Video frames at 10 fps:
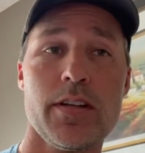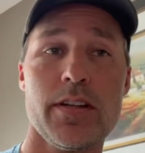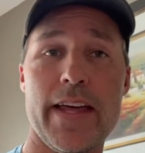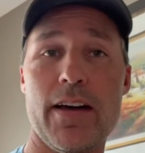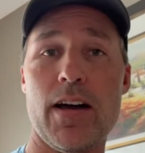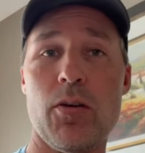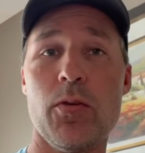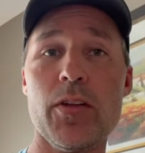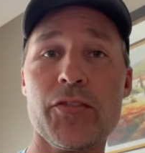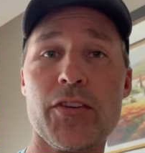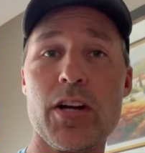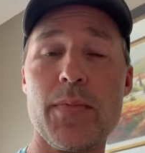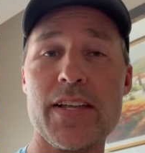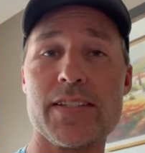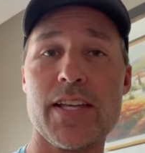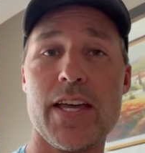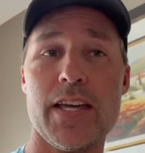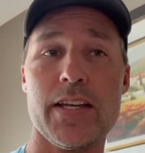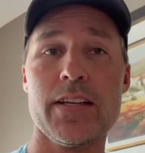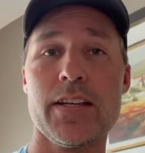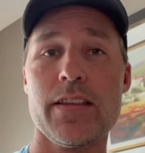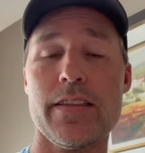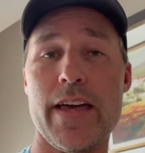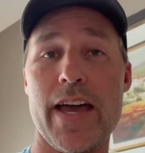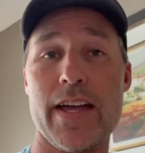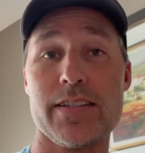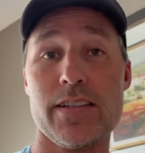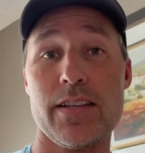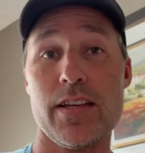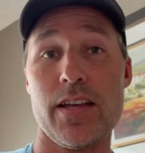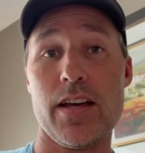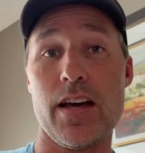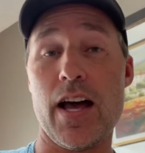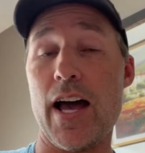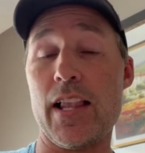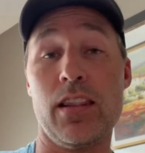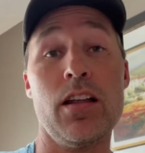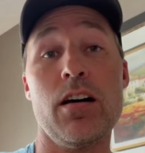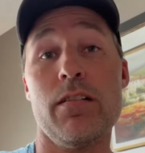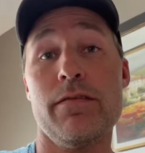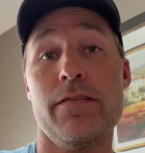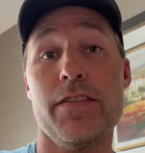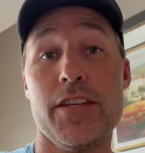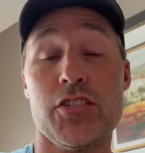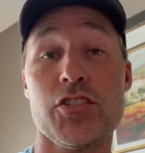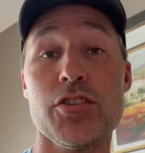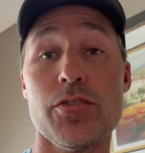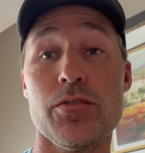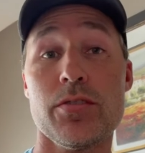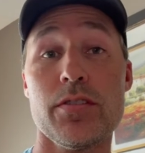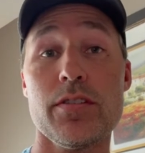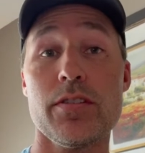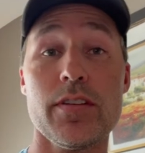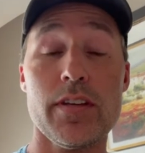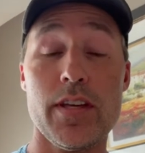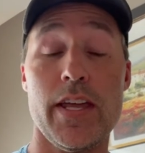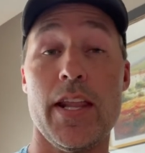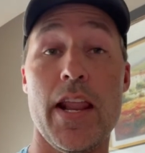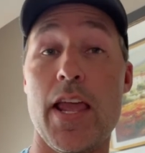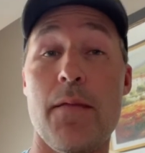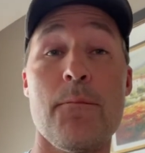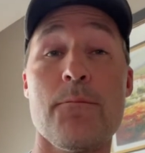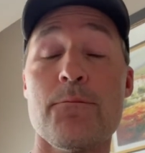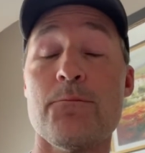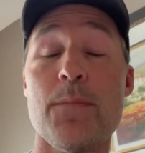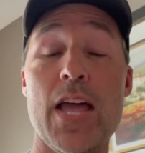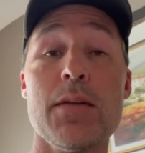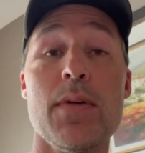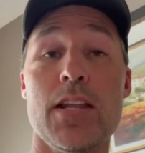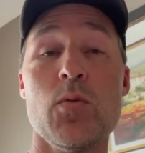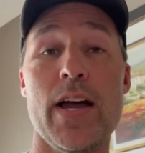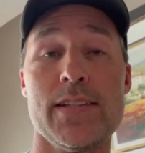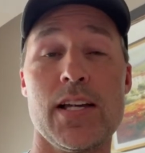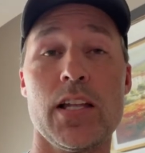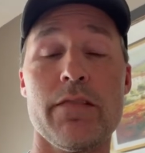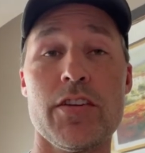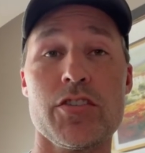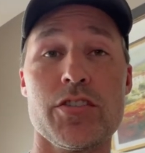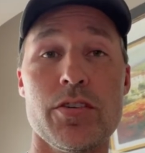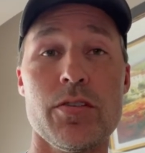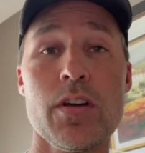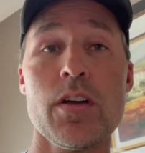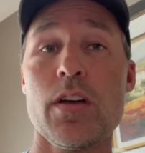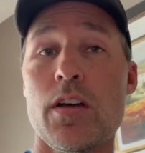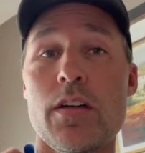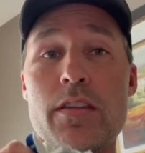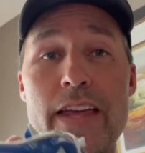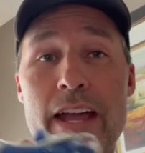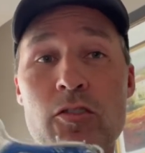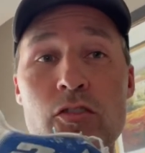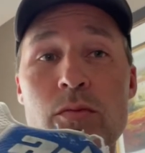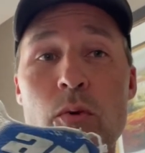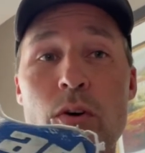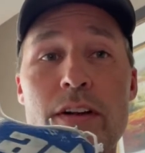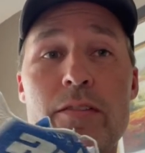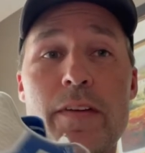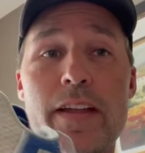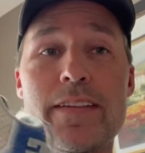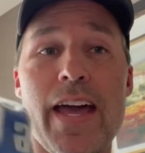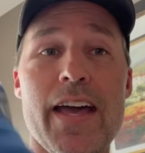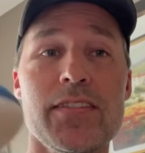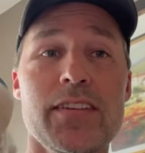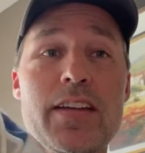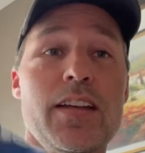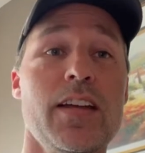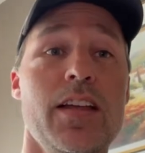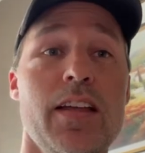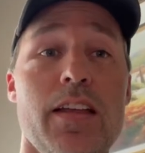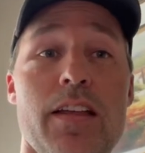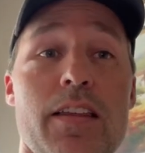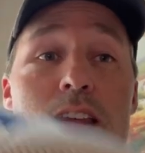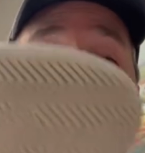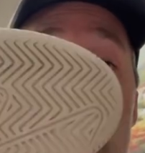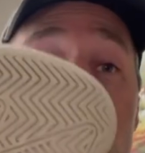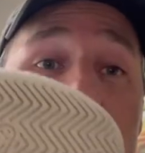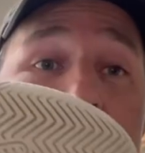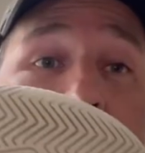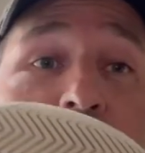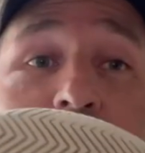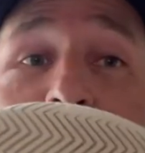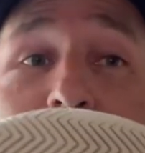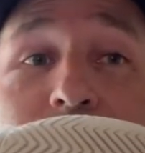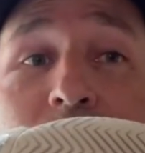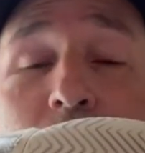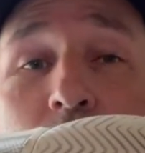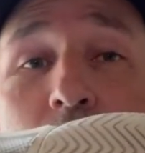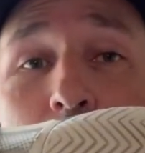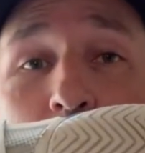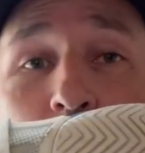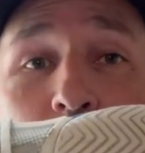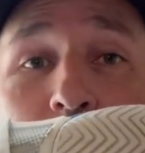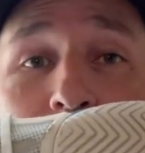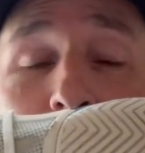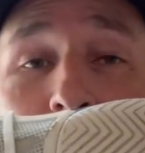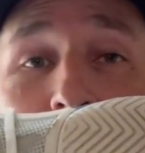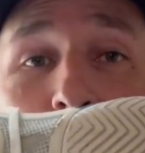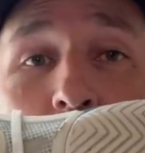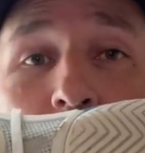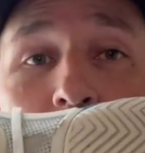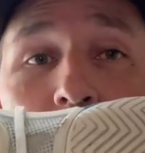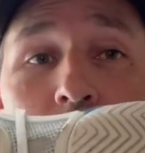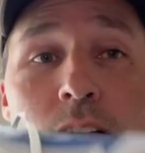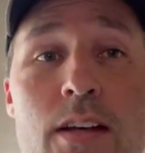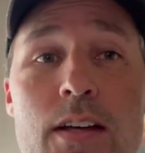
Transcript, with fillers: Now, I will start by saying that I love this shoe. And in many ways, I love this shoe. The ankle support is fantastic. The tread has held up really well.